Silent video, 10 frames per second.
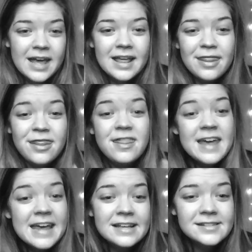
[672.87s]

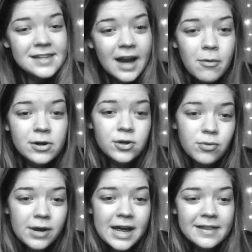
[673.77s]
things that I want to
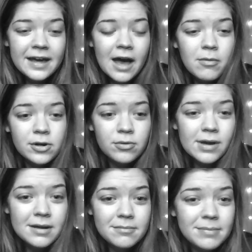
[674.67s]
create. Like, I want to
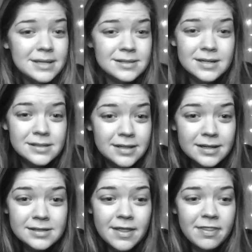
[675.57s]
create
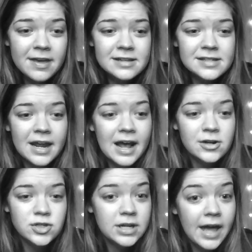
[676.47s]
businesses and things that
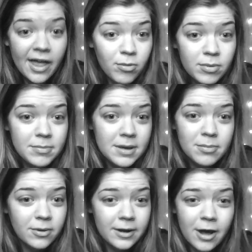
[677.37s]
actually help
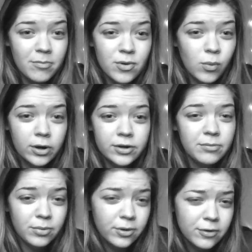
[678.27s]
people and help the world
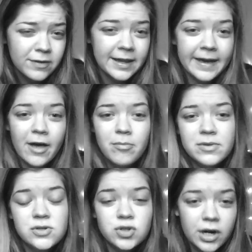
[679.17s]
improve and like help the
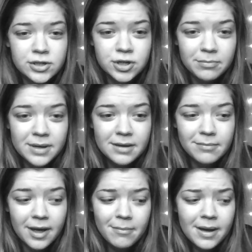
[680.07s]
structure be
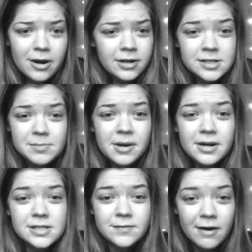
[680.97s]
a better
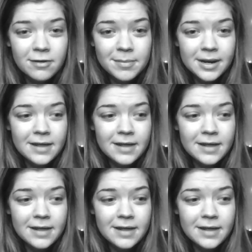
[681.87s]
experience for everybody.